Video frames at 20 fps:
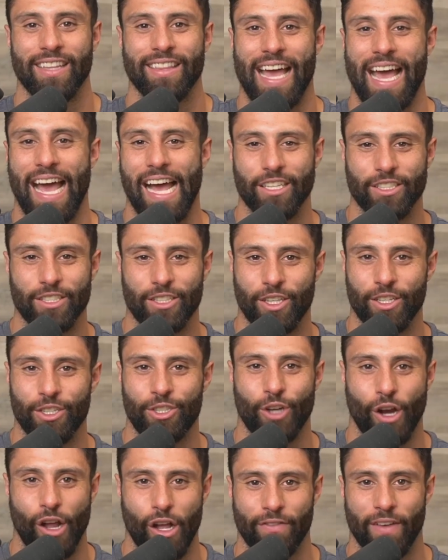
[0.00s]
has good,
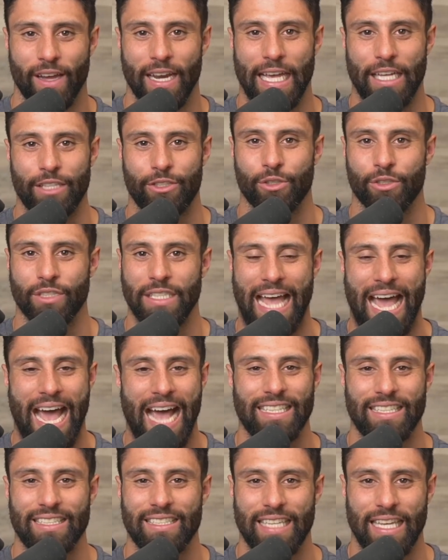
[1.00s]
strong financials, that
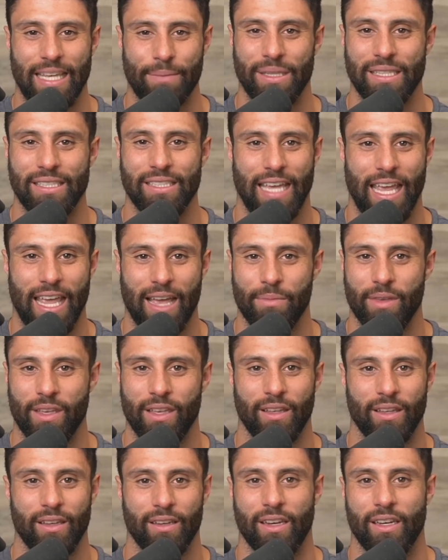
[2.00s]
hasn't been scammy
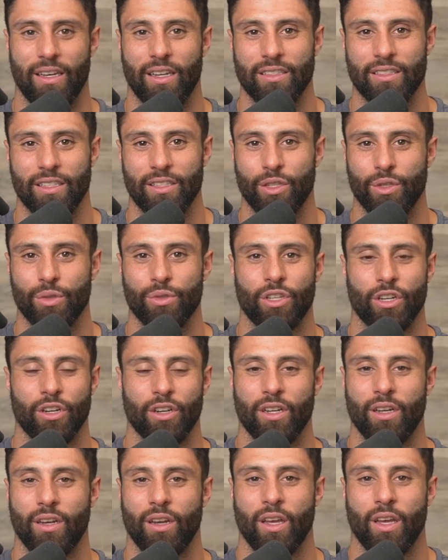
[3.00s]
and doesn't do
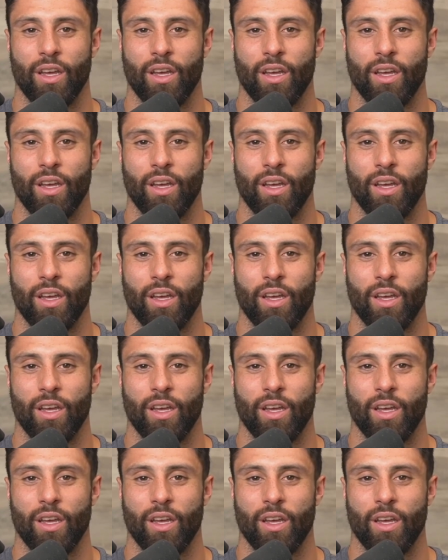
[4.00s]
certain